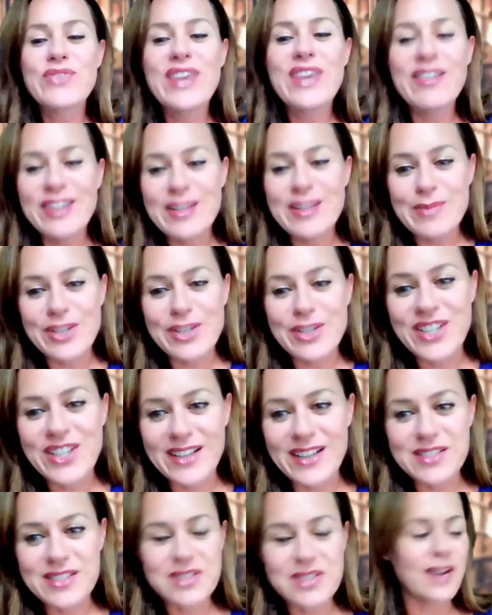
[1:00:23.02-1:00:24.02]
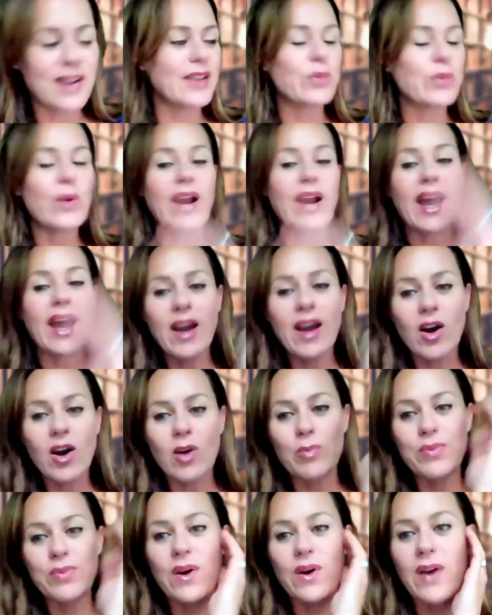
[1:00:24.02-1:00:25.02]
given them a chance, darling. What I
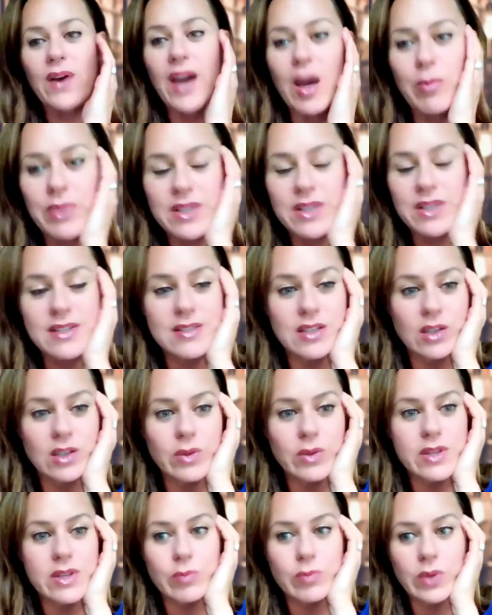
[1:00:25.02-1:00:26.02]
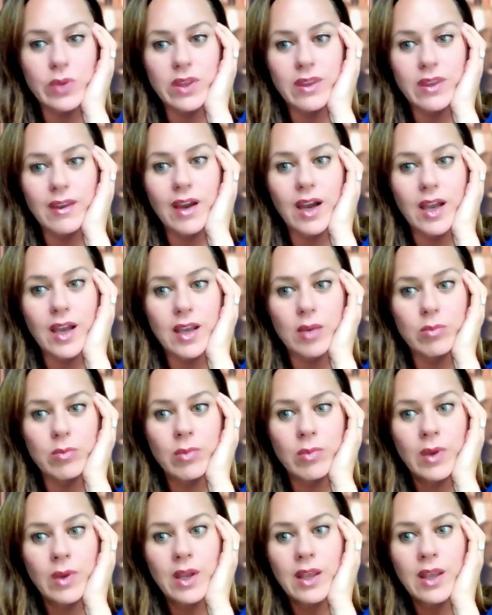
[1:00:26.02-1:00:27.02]
hope though happens, with
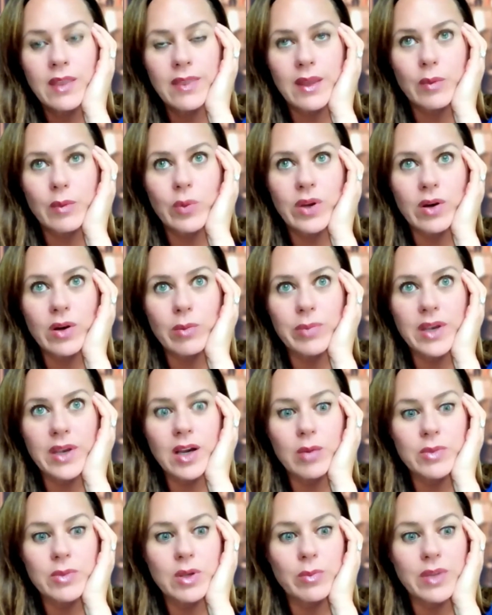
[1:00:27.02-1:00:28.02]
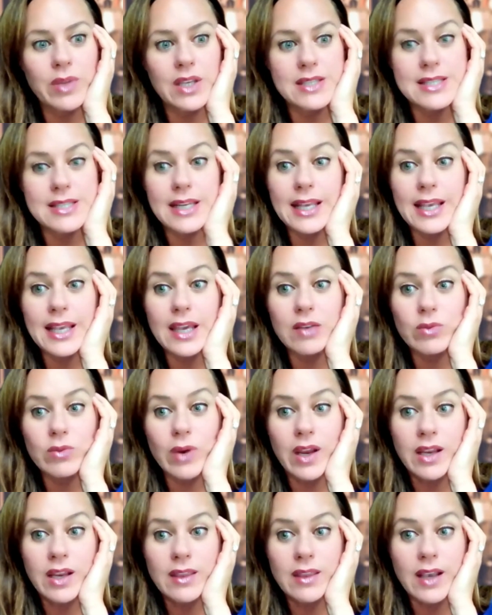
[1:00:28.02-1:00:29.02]
time, that we don't become complacent again,
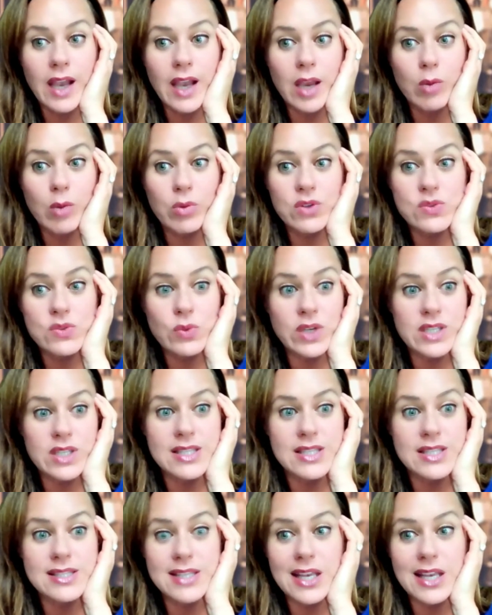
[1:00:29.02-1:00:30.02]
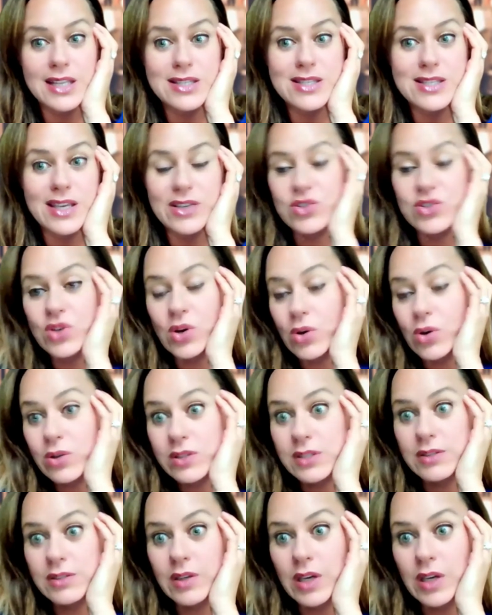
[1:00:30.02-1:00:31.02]
right? Like I almost wanted to I
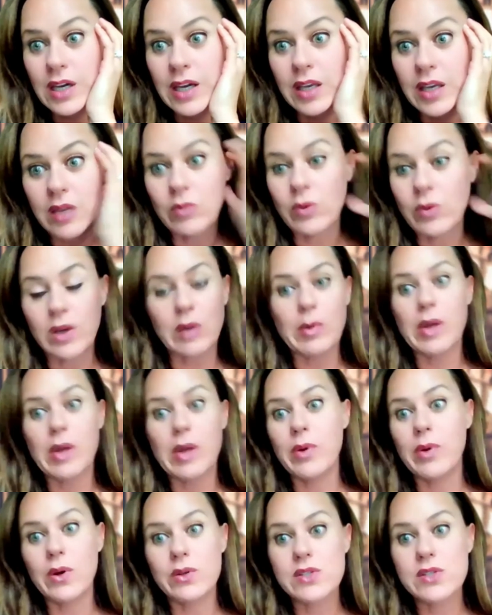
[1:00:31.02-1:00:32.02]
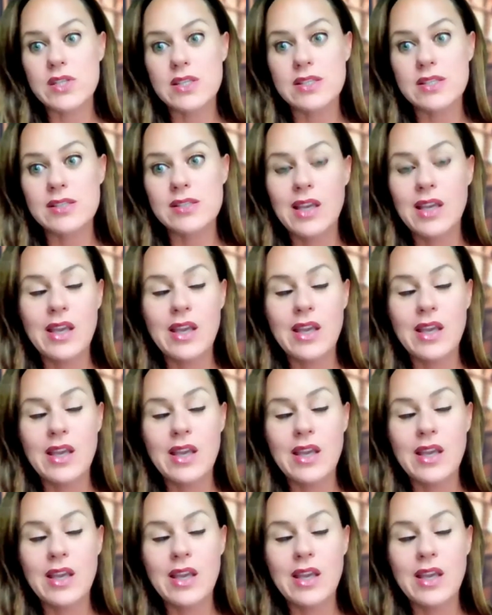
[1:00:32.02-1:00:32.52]
joked in one of my posts